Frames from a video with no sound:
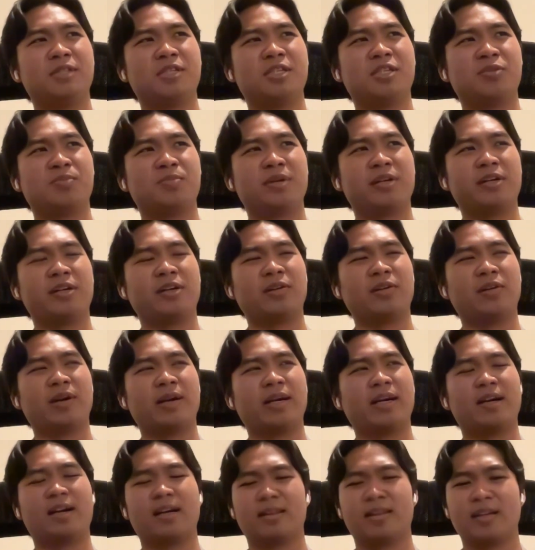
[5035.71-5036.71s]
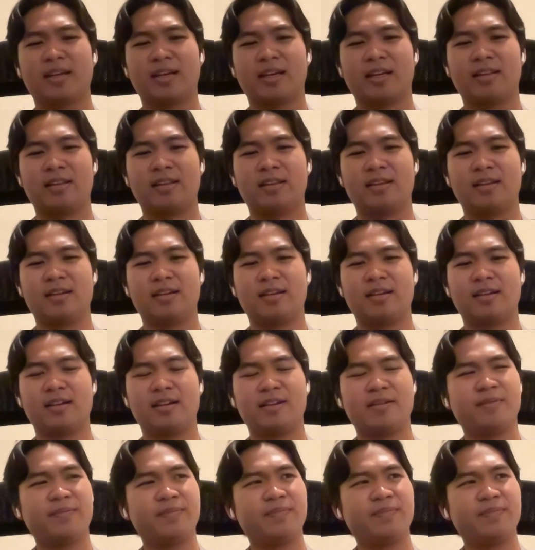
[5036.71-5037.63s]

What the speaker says: is pretty rare, I think, in the I